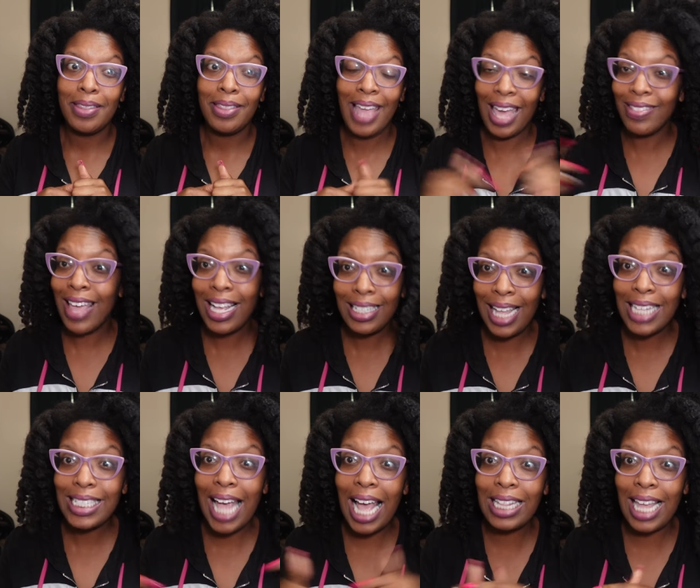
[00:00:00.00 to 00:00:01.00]
That, that
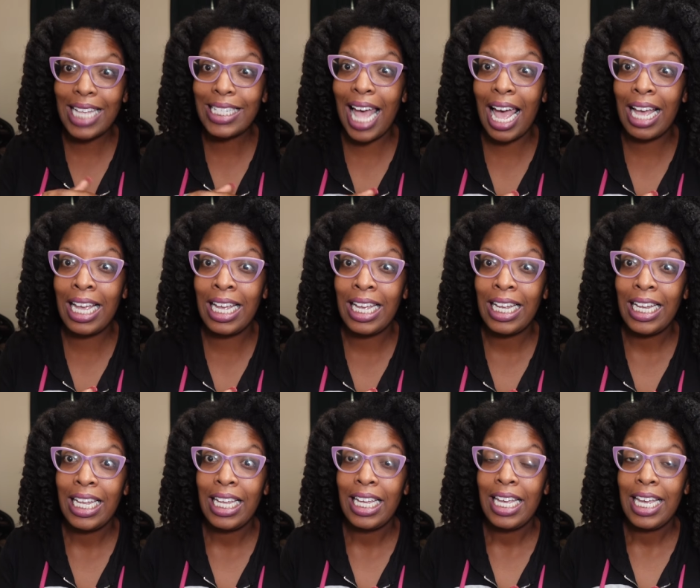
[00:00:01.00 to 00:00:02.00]
that's how that's how
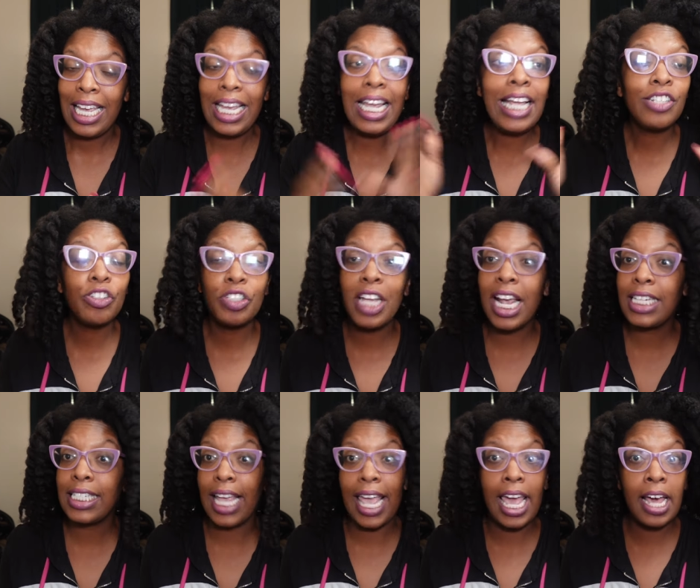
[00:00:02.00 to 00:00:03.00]
he
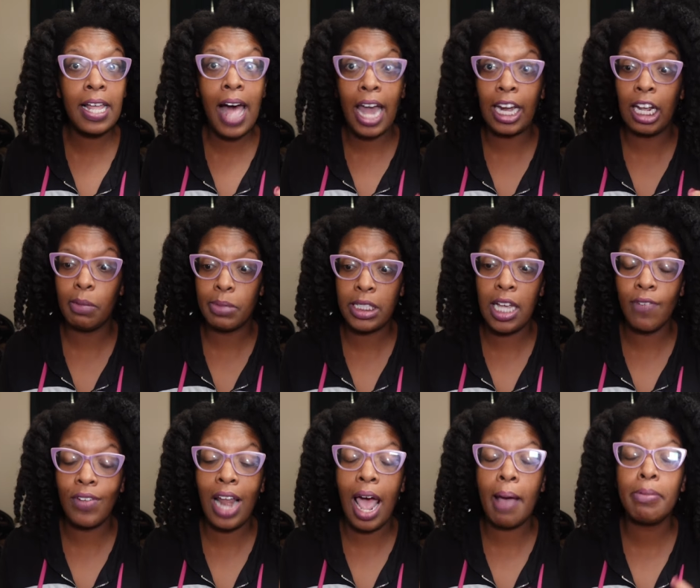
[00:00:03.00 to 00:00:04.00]
entertains the hell out of
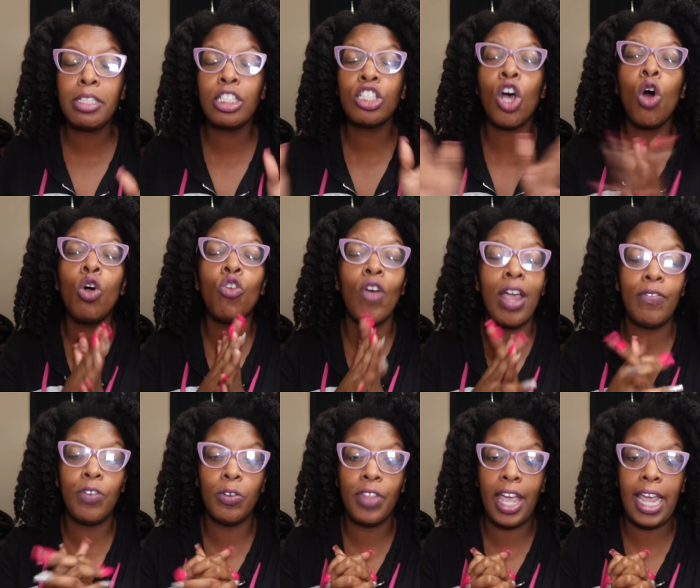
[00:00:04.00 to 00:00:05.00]
himself and I'm so
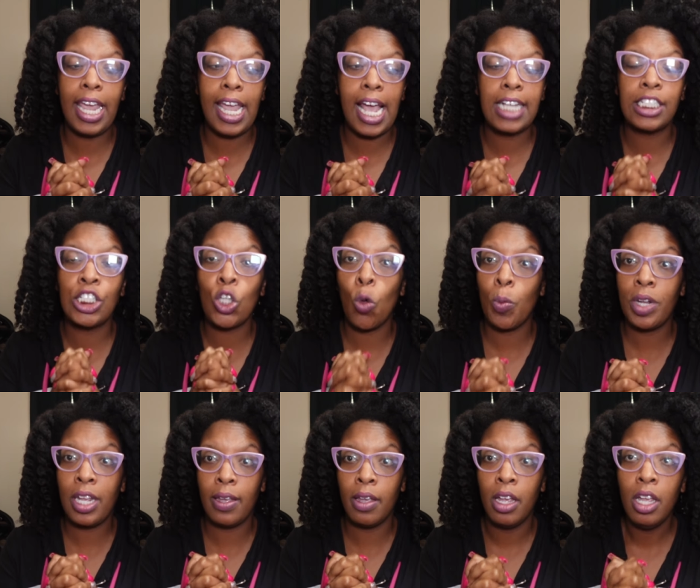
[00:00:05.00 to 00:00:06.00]
grateful that he has so
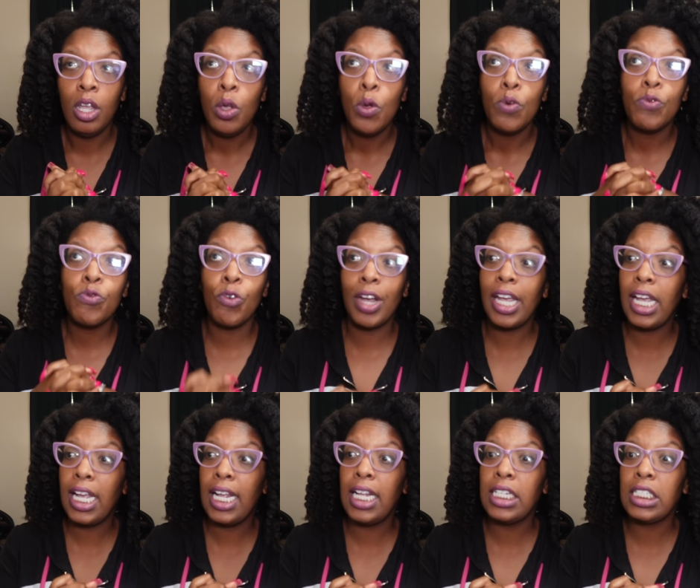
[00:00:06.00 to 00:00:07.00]
many
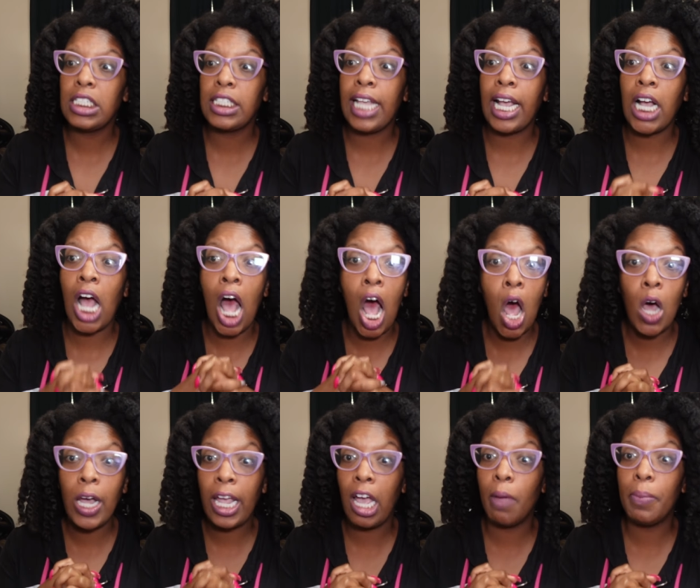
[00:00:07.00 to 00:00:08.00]
friends that
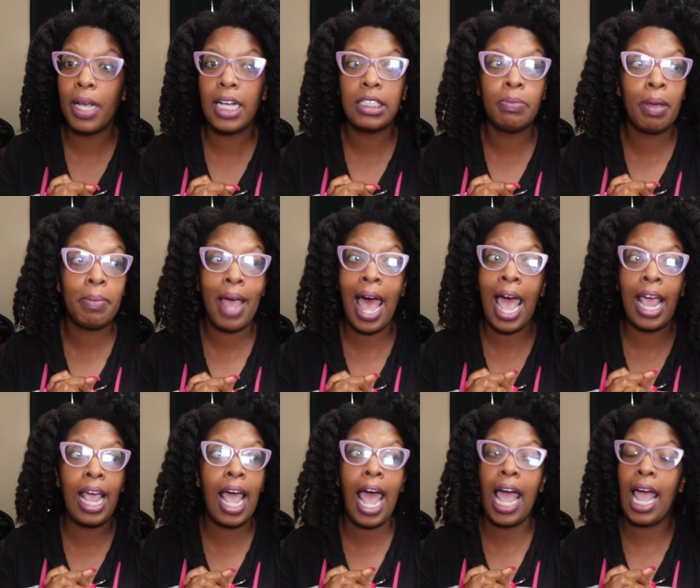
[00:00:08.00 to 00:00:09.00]
call him because baby
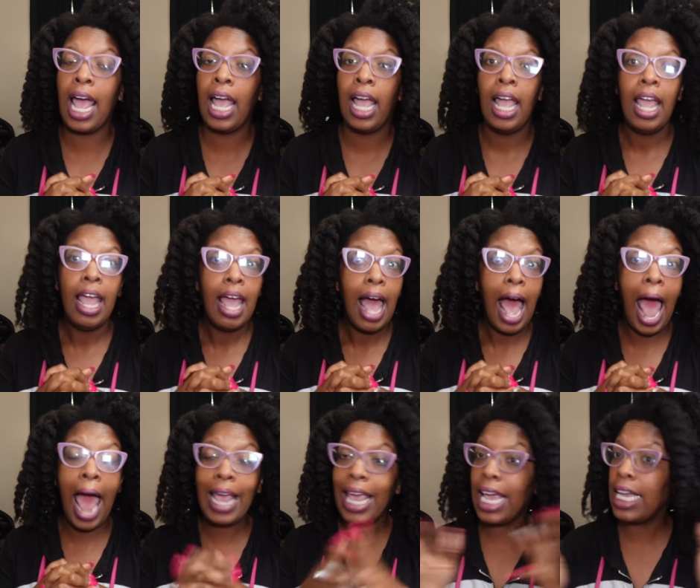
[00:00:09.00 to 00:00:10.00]
I I,
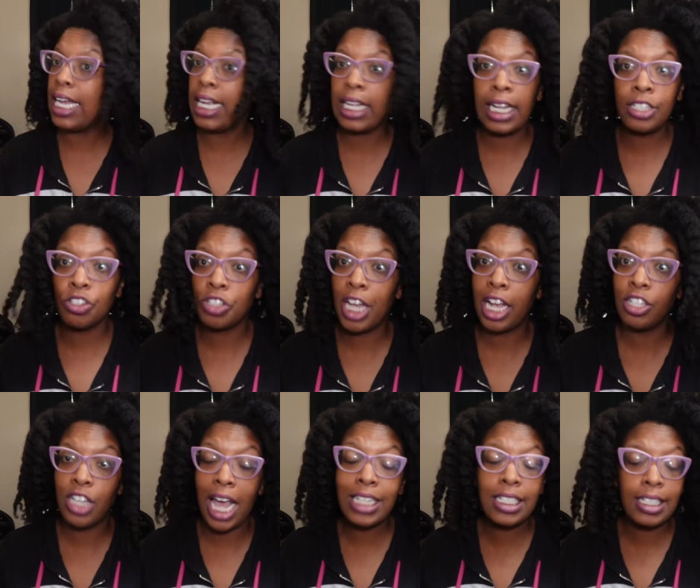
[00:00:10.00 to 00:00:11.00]
I can't
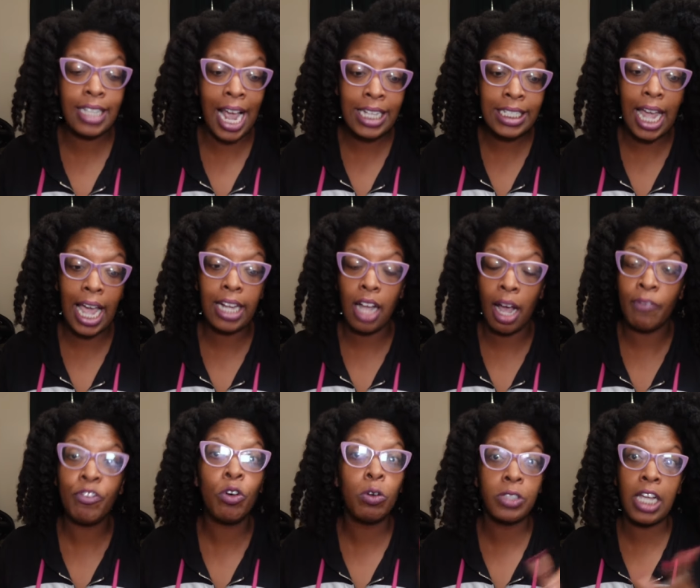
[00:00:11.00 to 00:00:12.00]
entertain that's that's like a
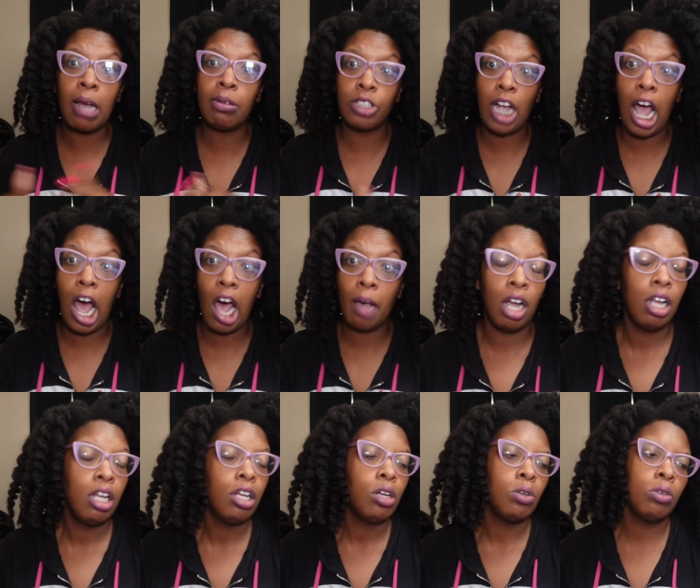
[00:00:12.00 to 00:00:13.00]
full-time job
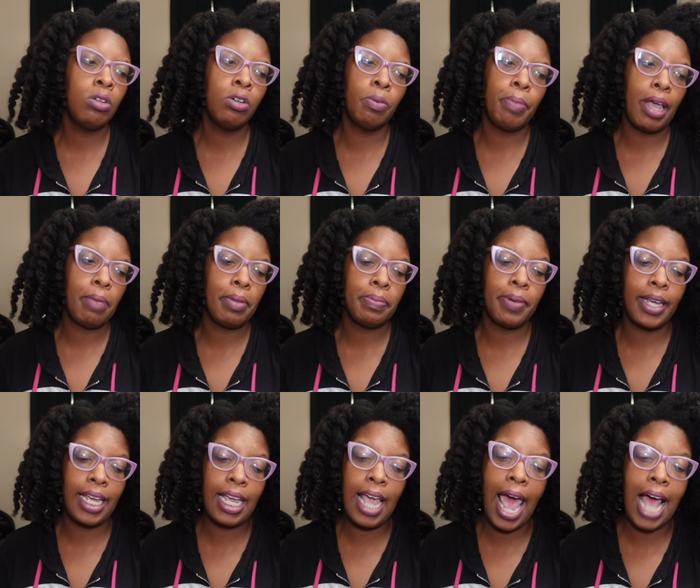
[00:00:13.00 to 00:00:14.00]
oh baby but
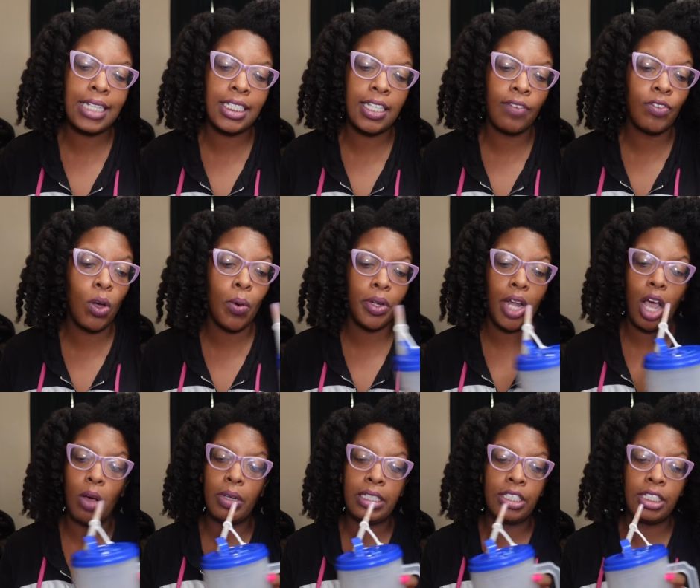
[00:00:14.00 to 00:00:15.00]
he has stuff going
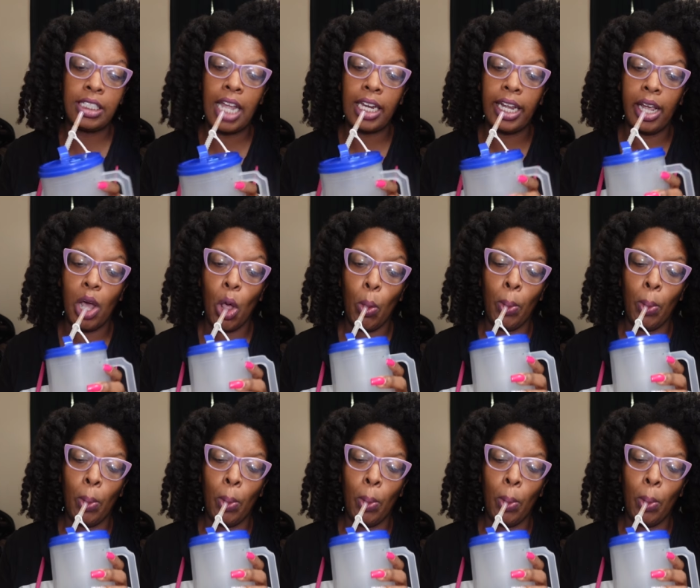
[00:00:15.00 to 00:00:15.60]
on it's just not now